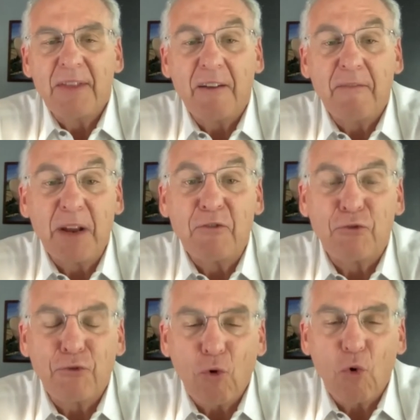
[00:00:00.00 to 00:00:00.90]
There have been
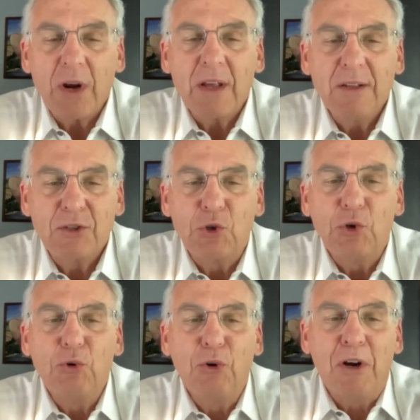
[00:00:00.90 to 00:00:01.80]

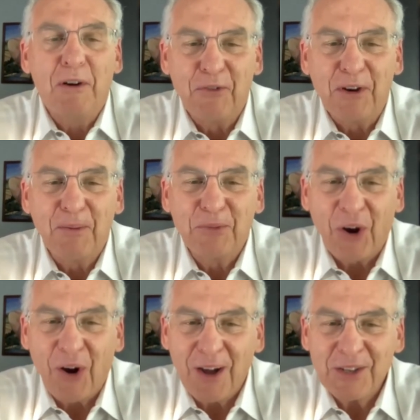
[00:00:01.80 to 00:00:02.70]
42 film
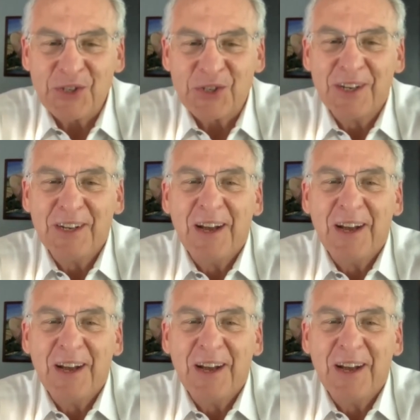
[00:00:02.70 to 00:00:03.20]
talks.